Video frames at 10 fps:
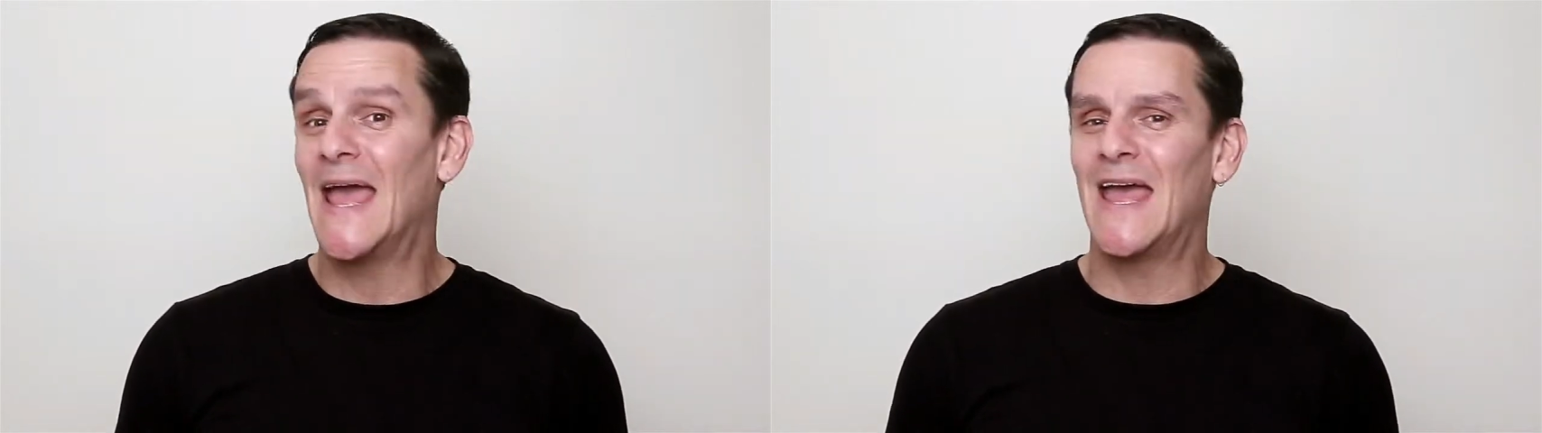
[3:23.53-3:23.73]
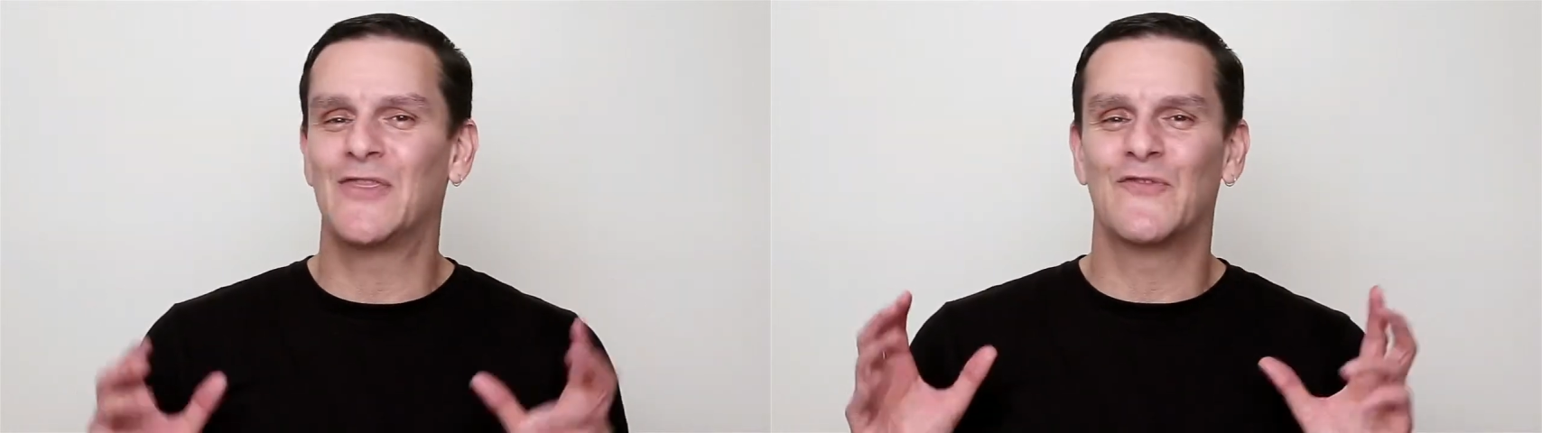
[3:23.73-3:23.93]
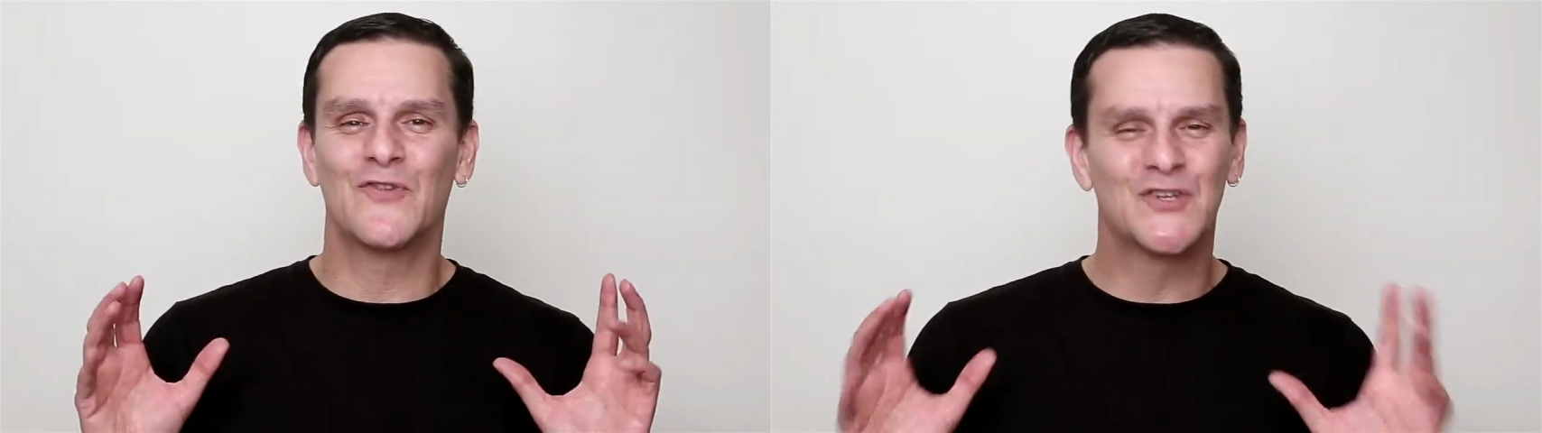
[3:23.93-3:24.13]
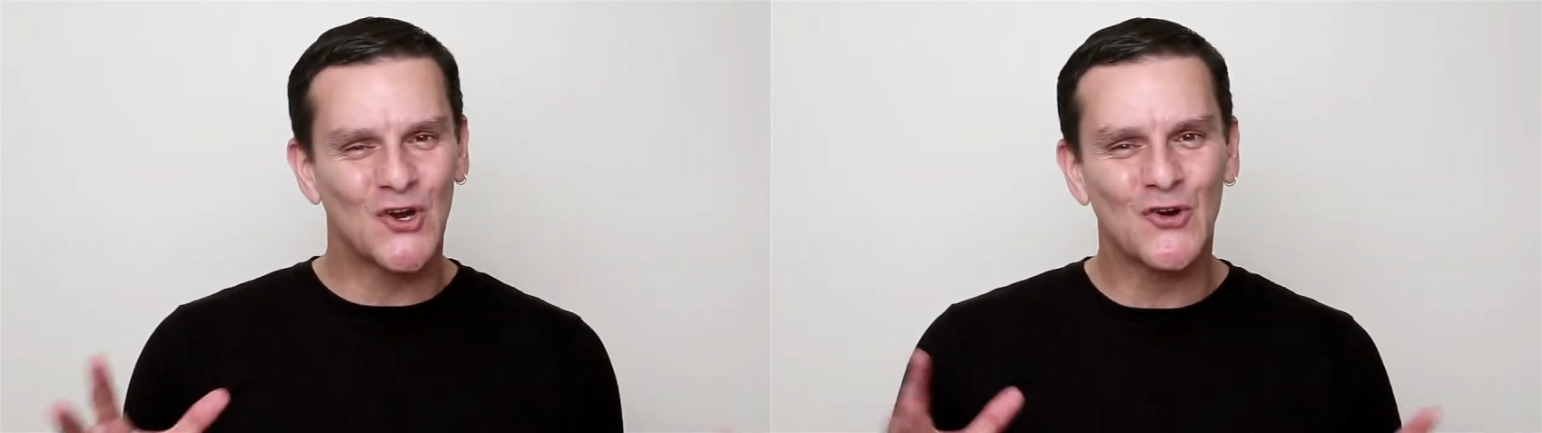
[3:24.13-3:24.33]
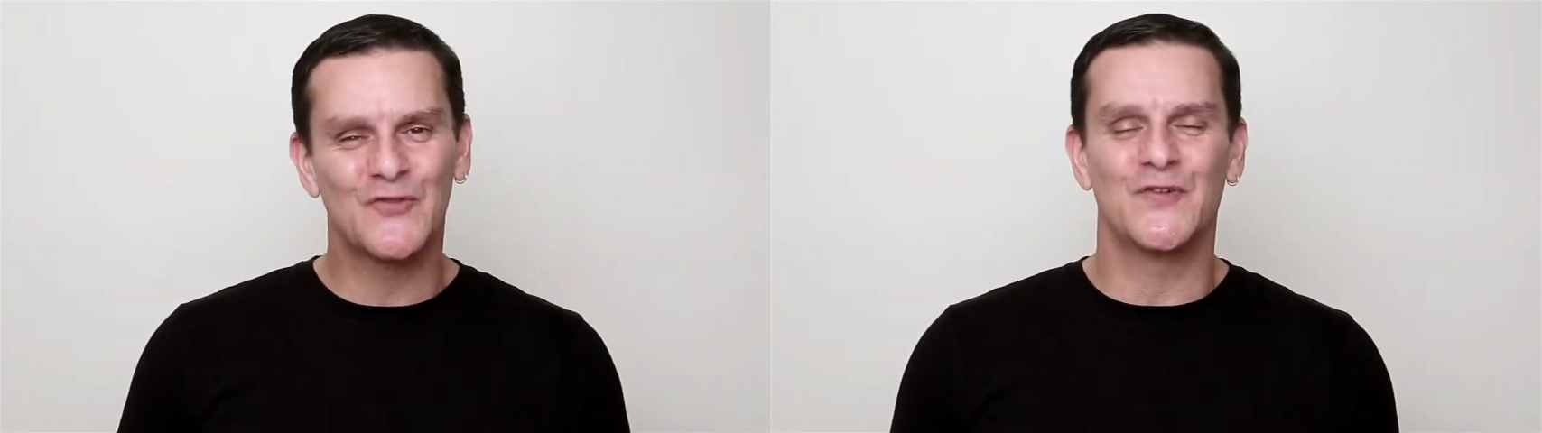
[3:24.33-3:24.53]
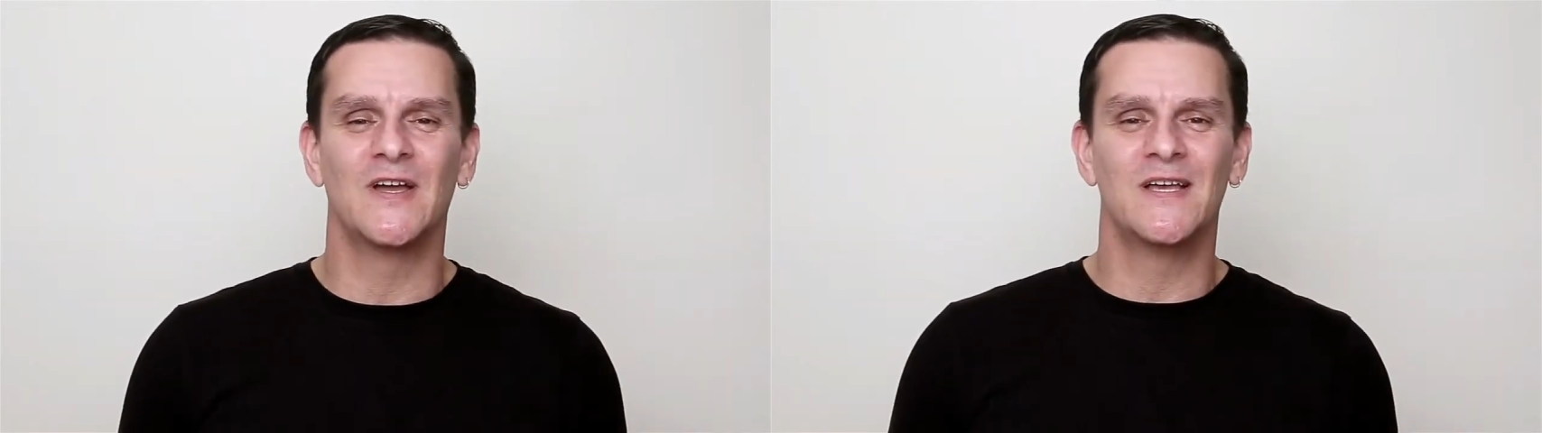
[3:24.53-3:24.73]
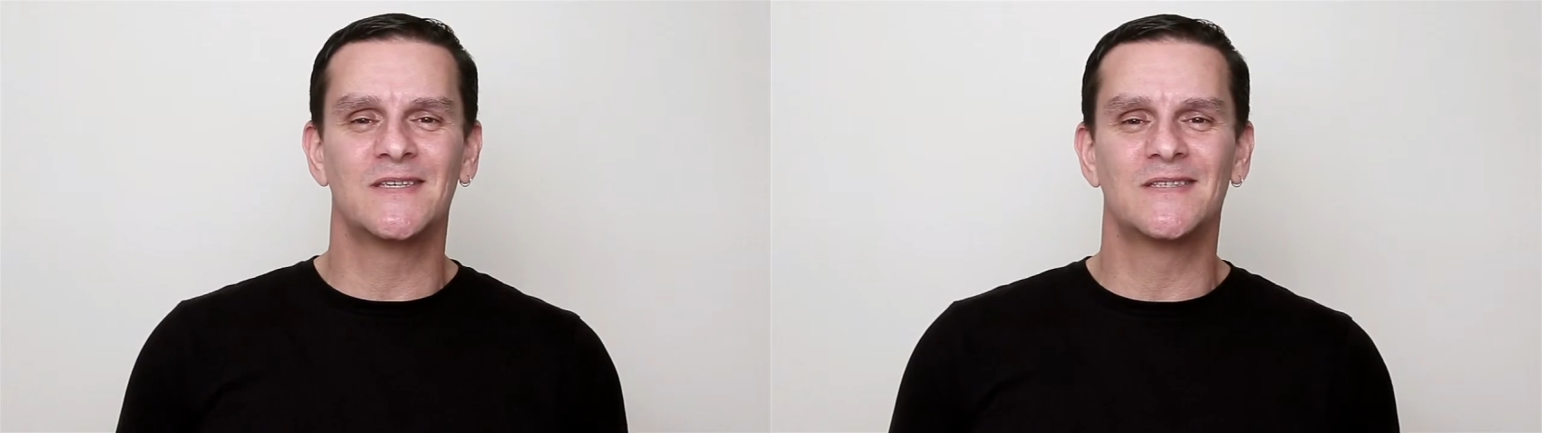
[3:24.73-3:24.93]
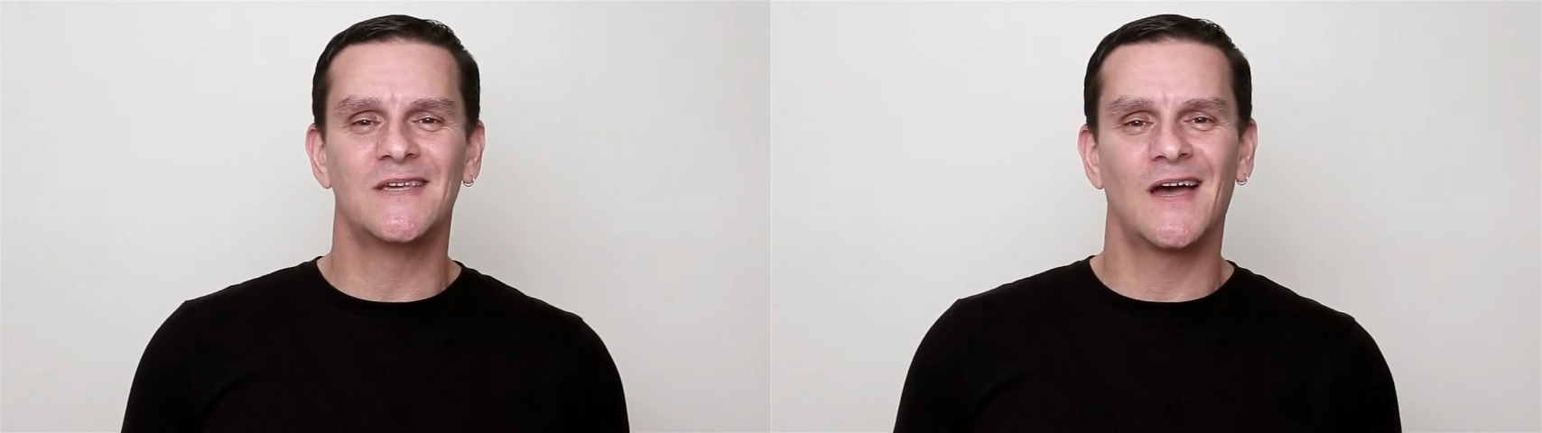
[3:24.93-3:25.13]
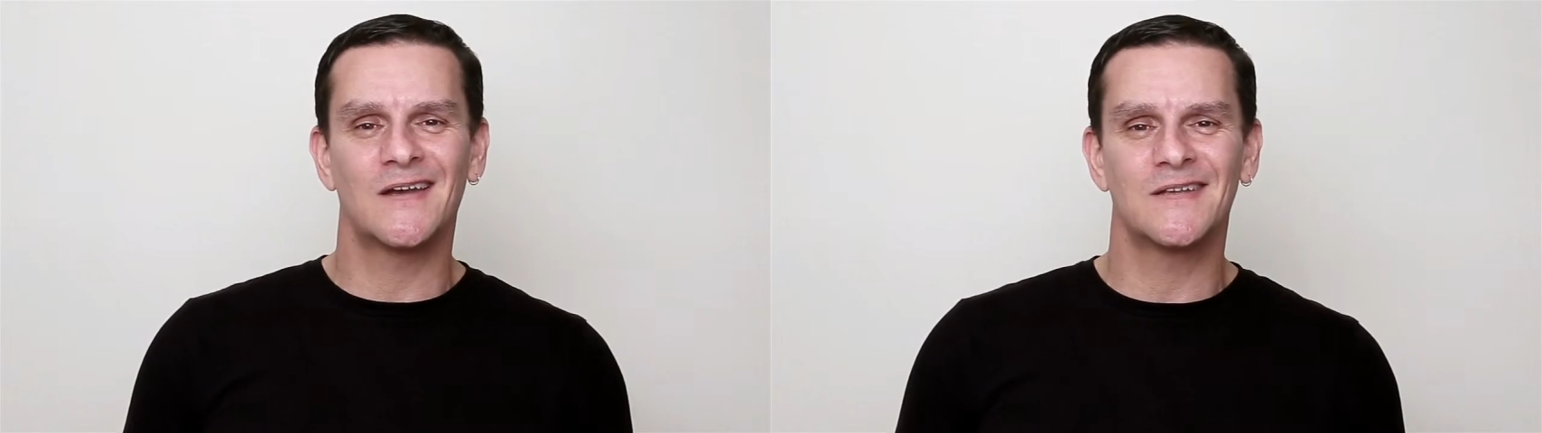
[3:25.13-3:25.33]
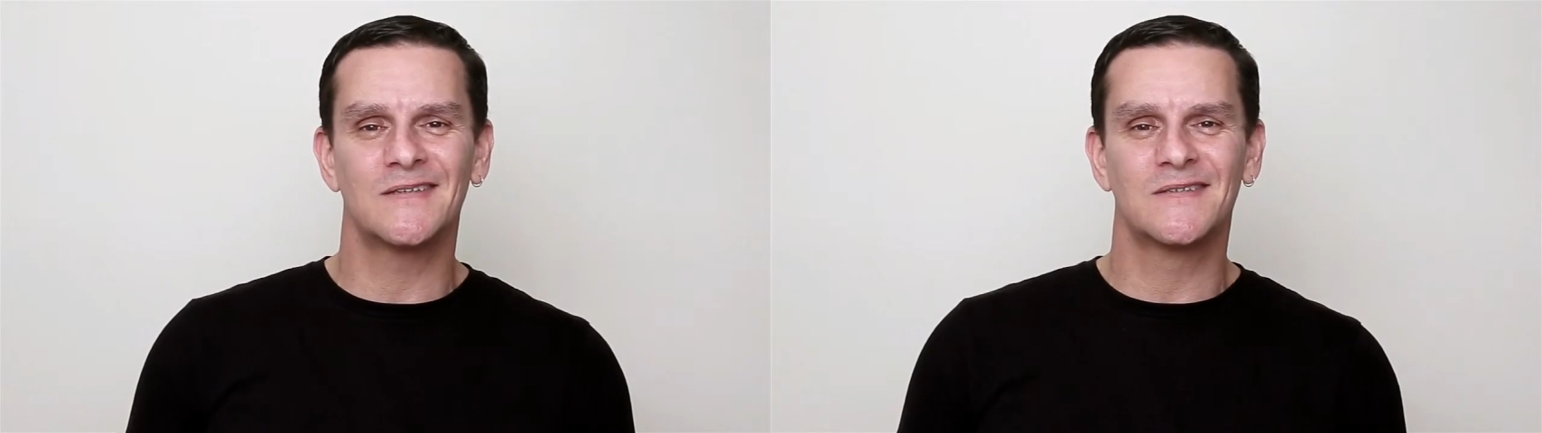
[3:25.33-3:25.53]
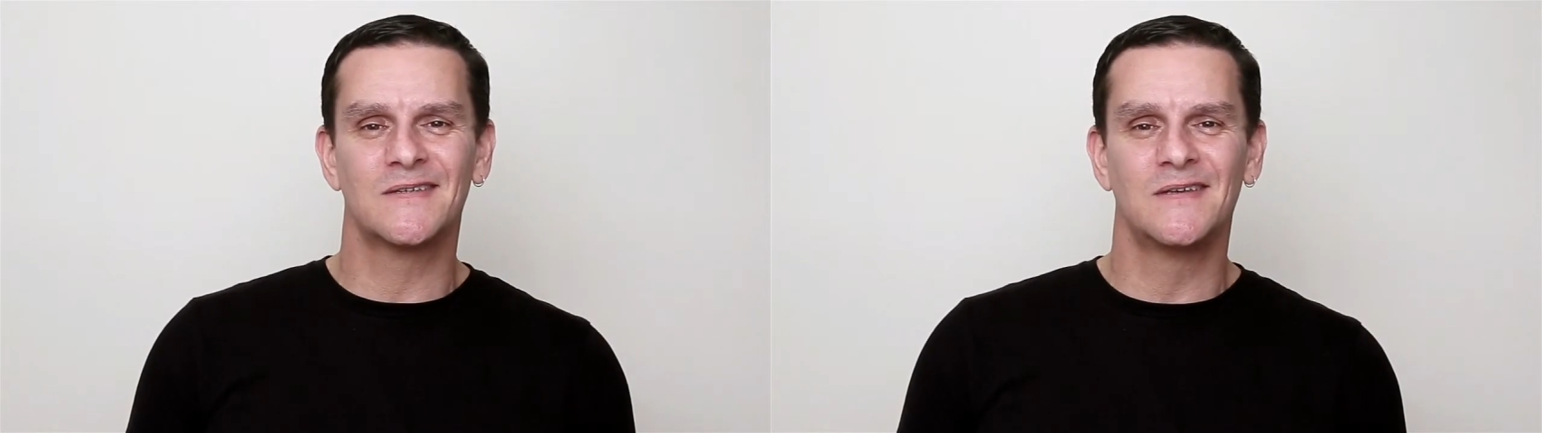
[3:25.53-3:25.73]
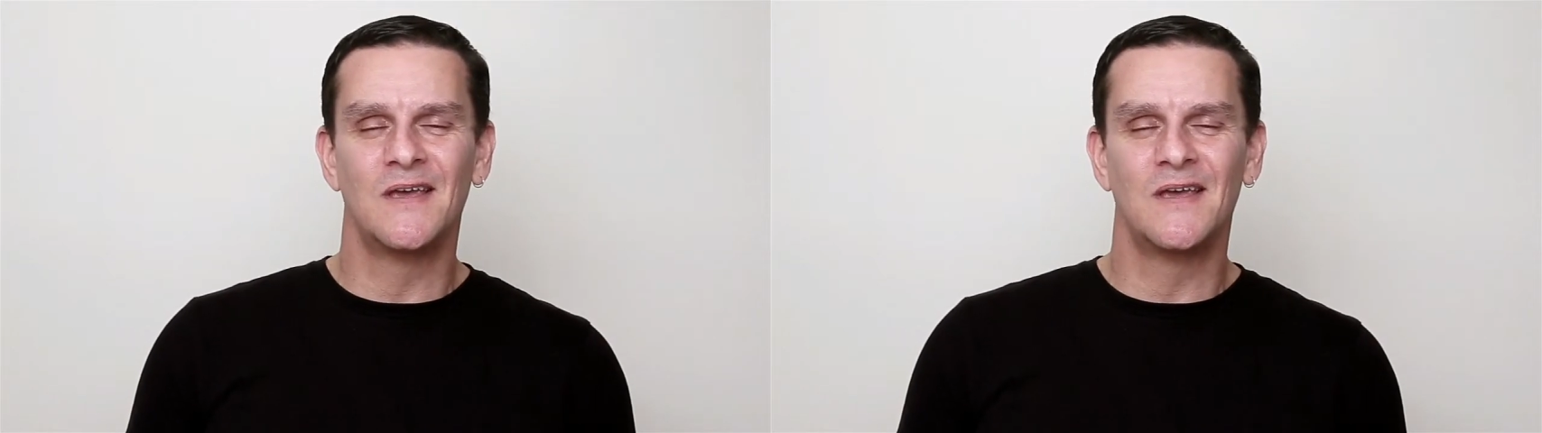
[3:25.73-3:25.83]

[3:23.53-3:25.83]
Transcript: and the photographer is the artist.